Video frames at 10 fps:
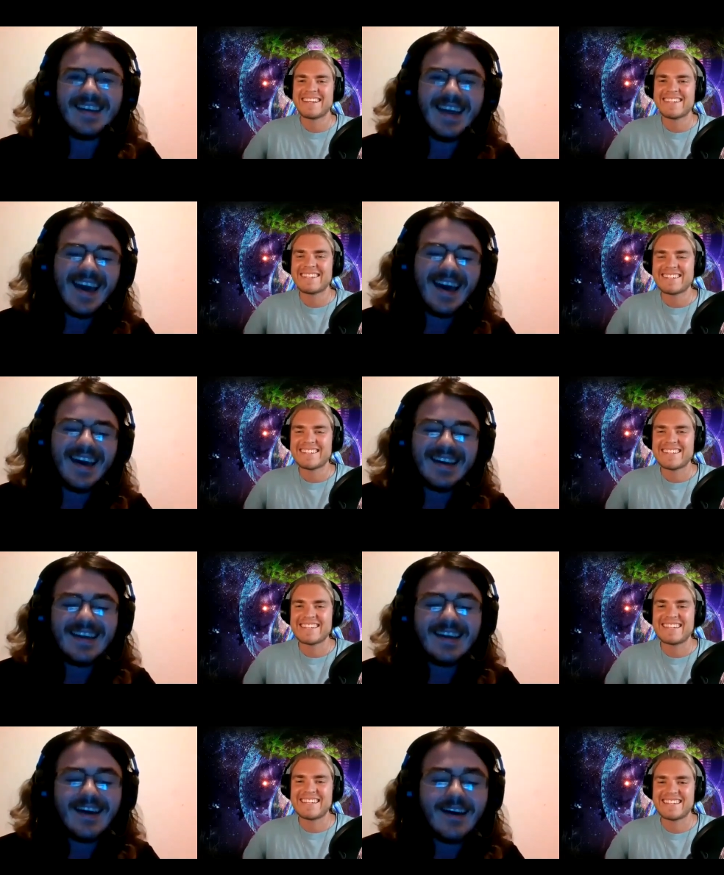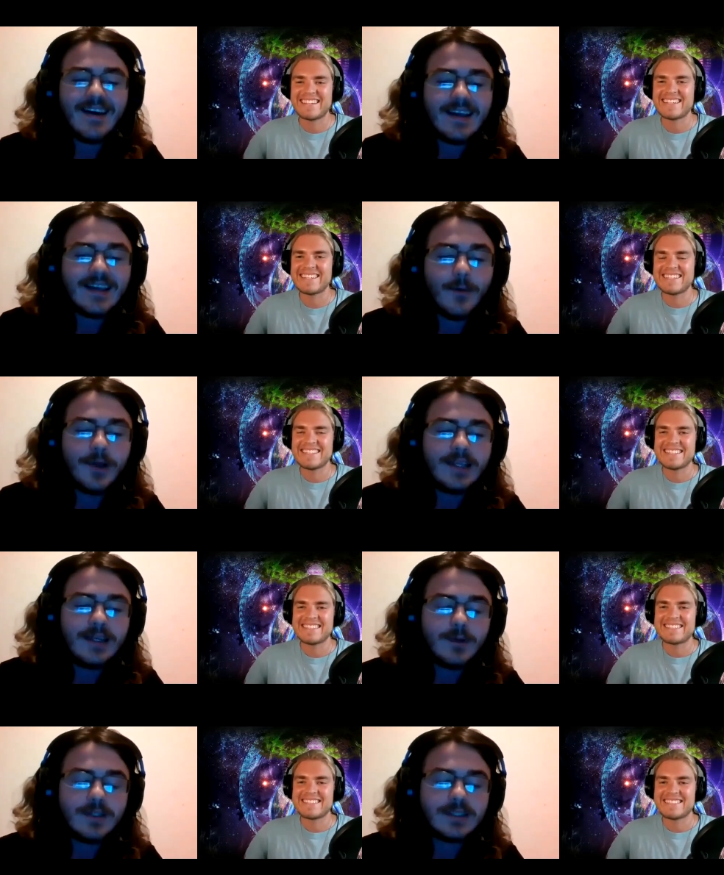Speaker 1: yeah, he uh, when
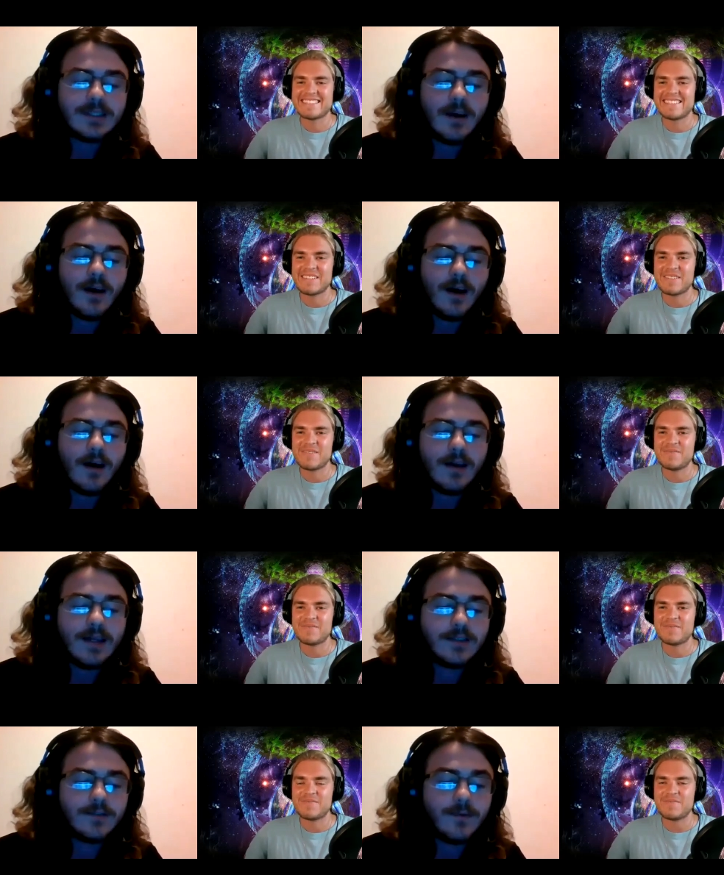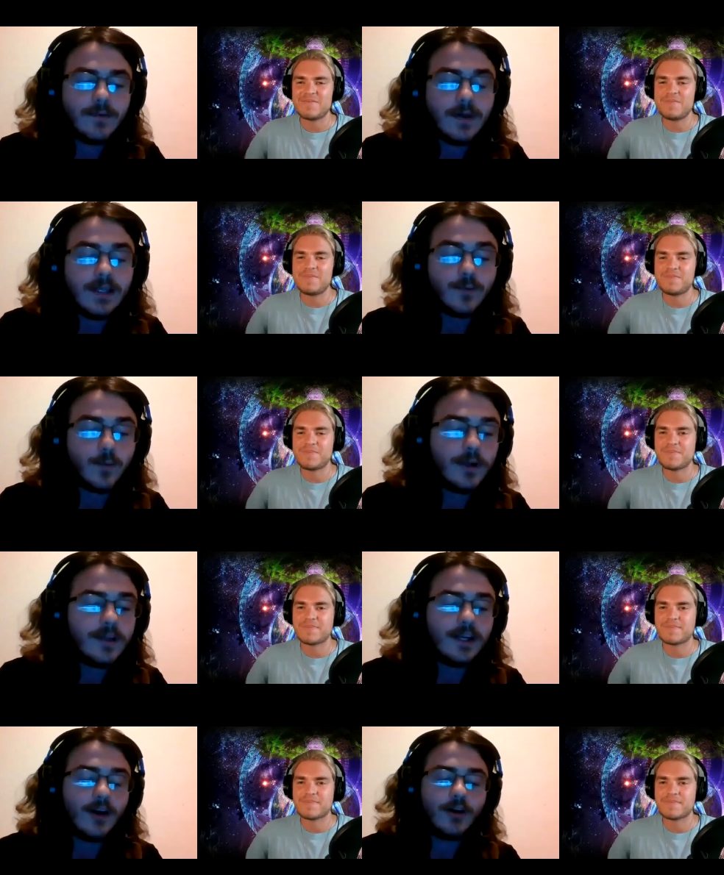he was uh, his his
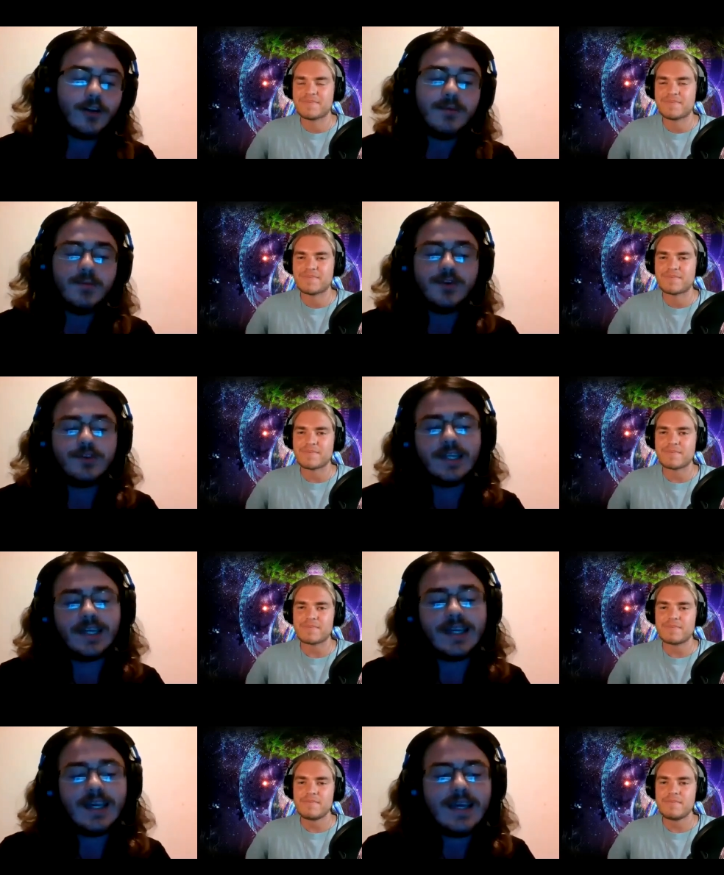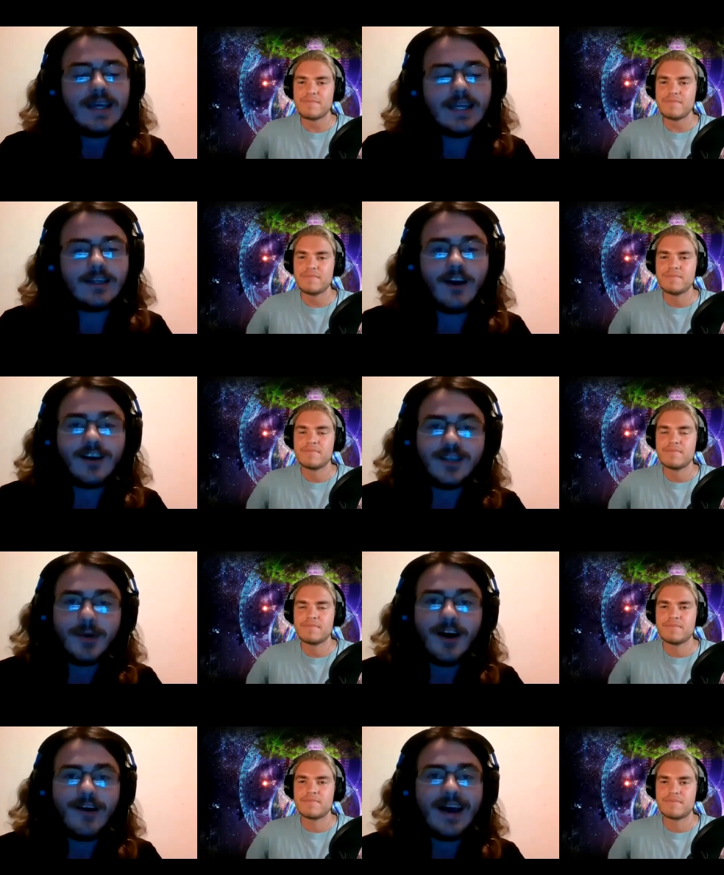really early music, he talks
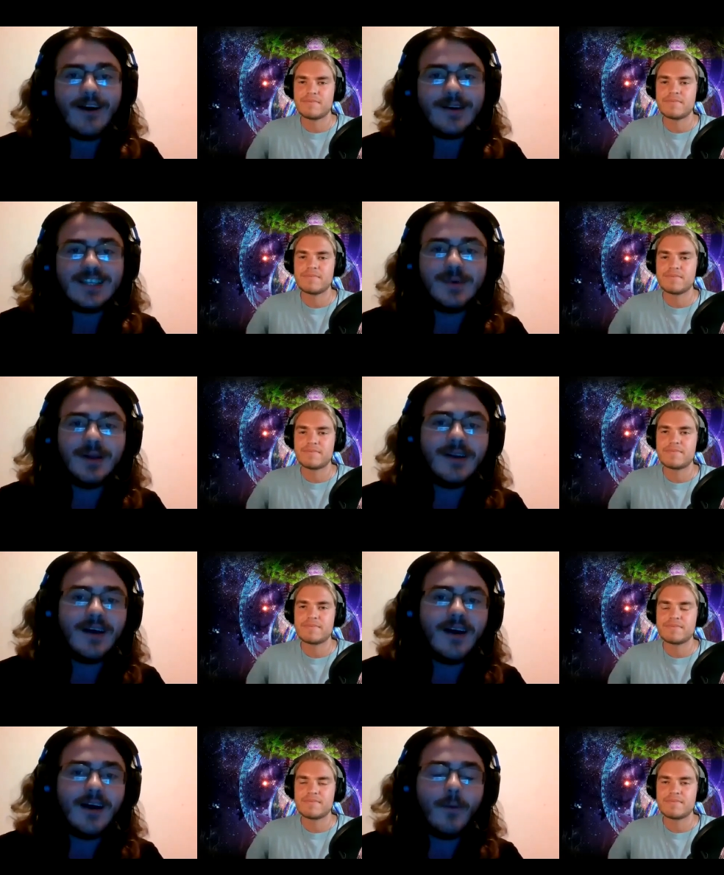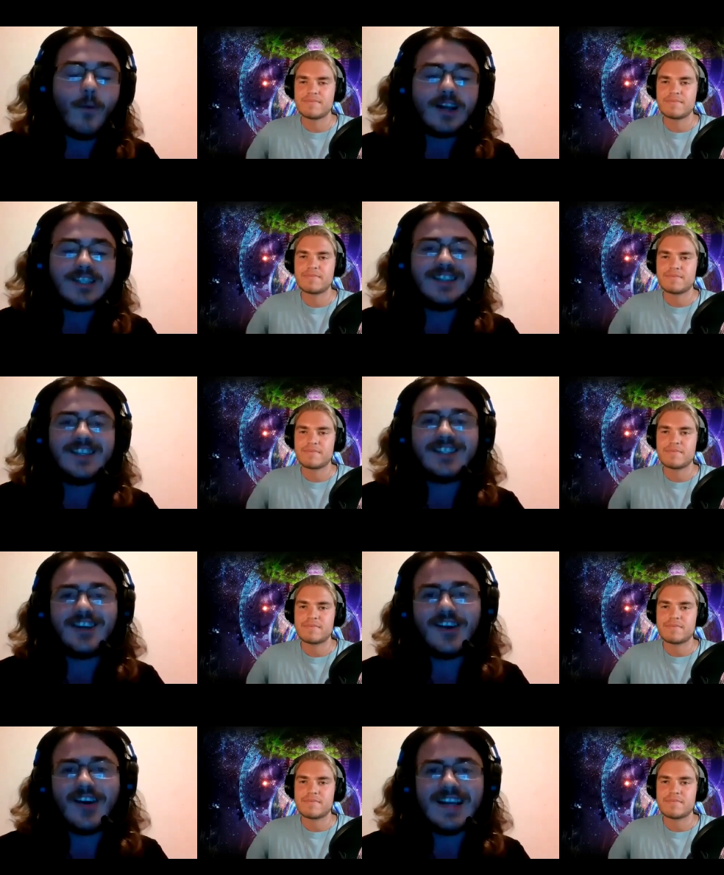about how he's been uh, watching the
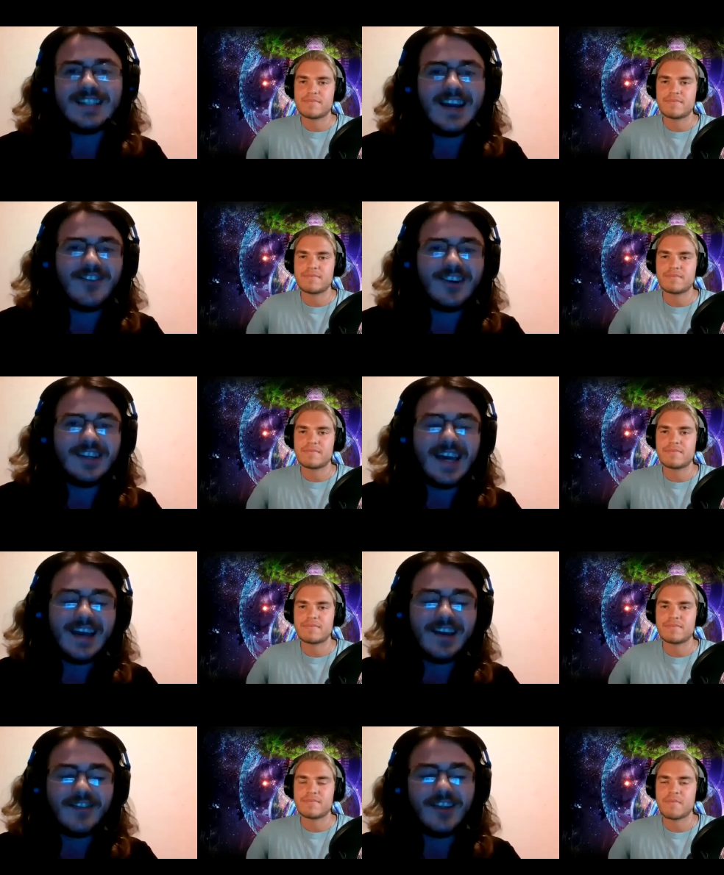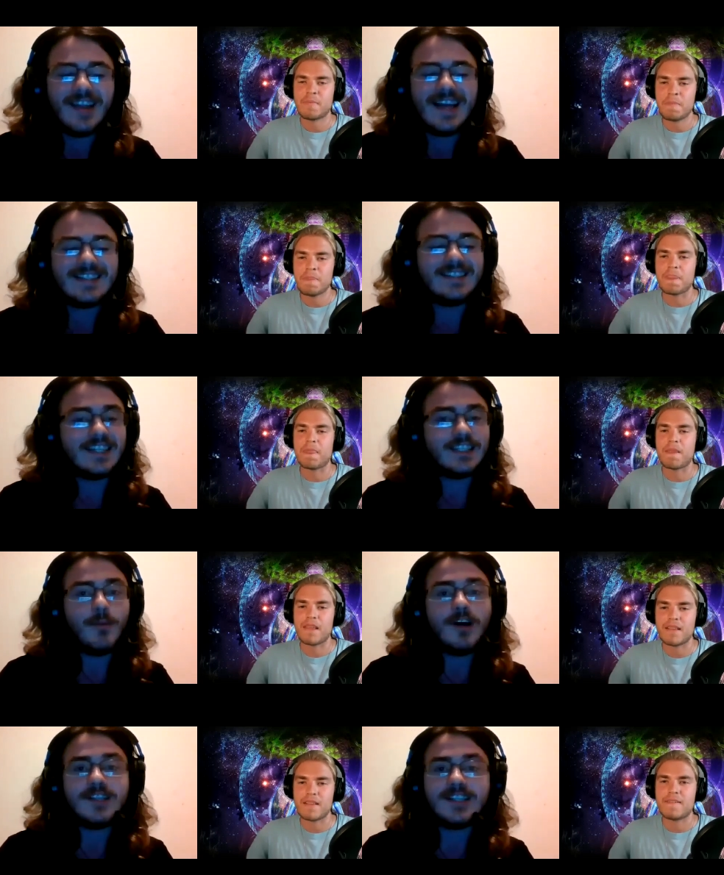sunrise every day for the last six
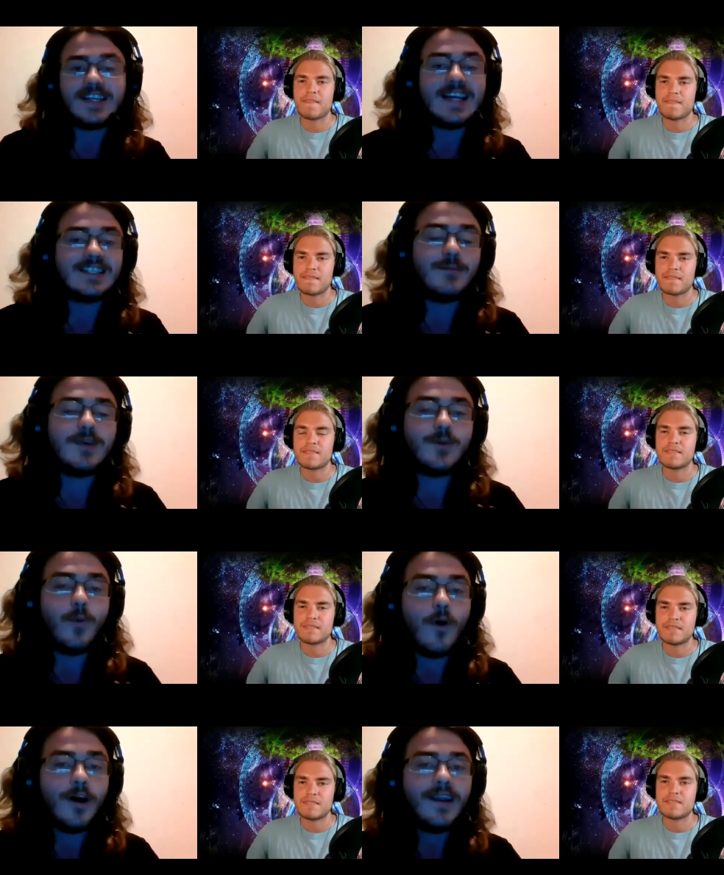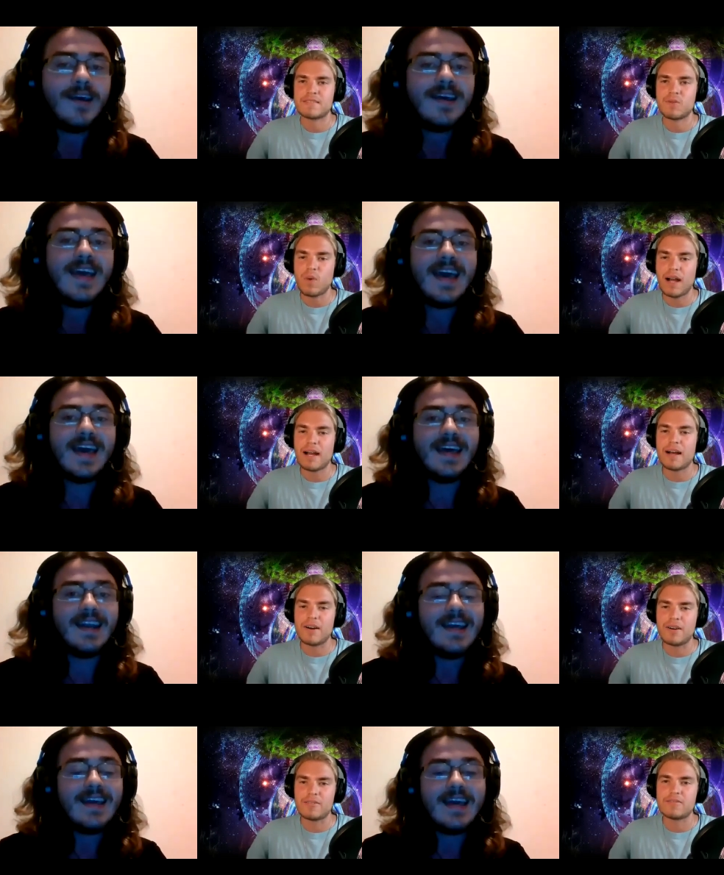hmm. months, and he hasn't missed one. Wow!
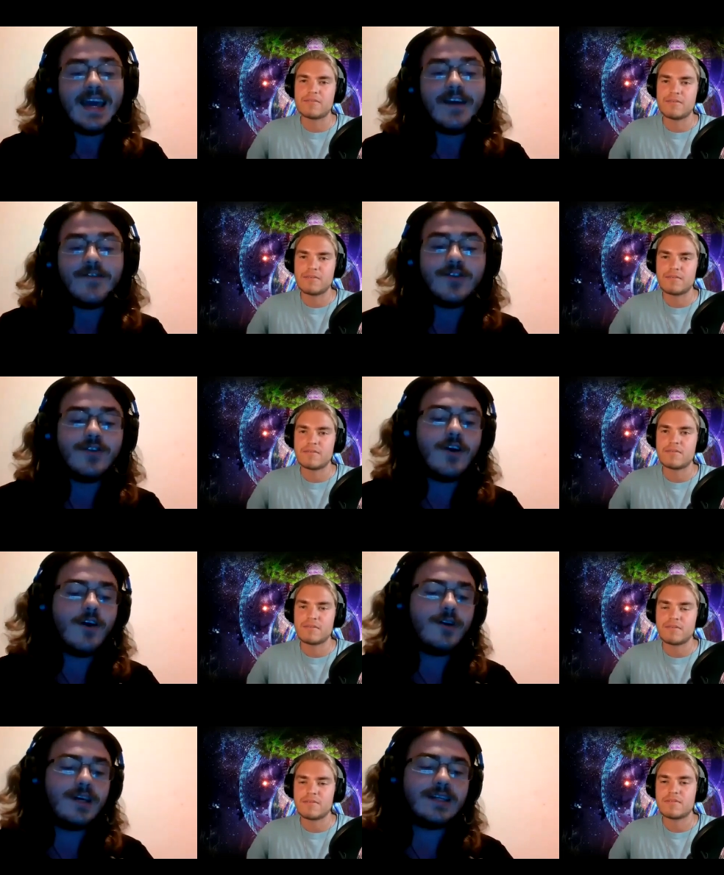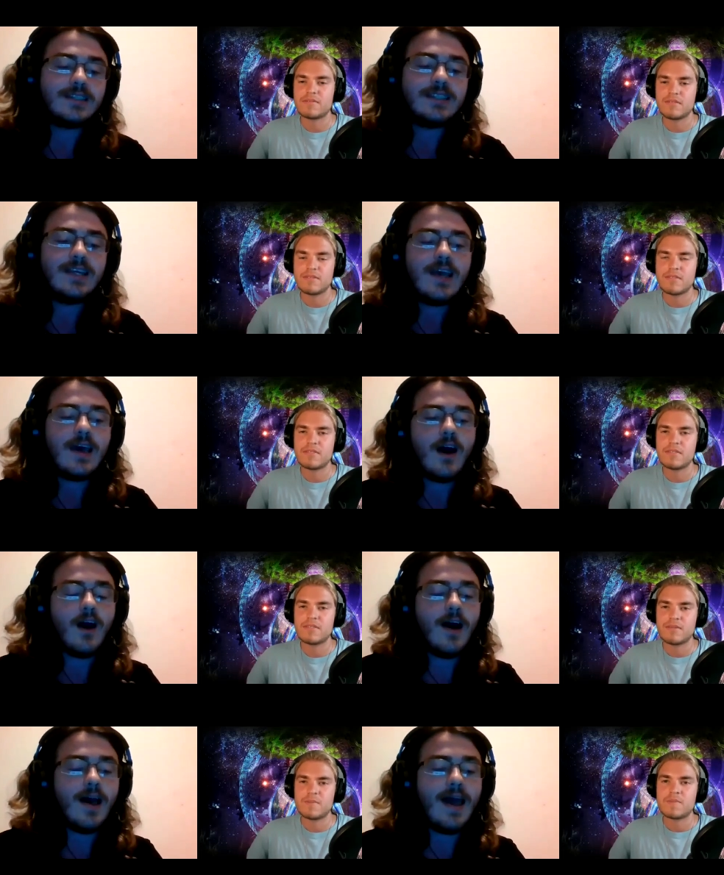And if you notice,
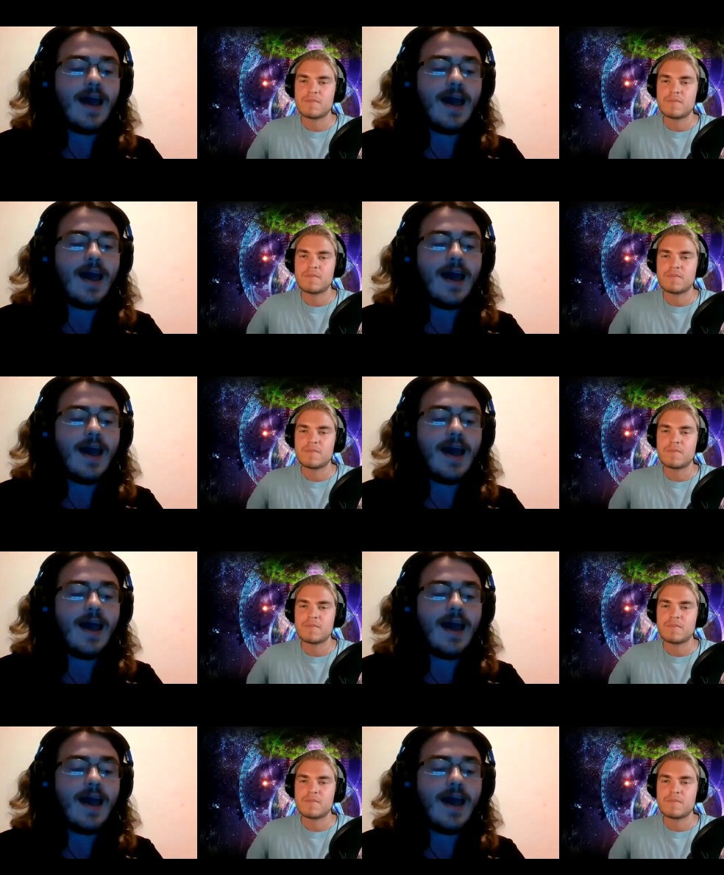uh,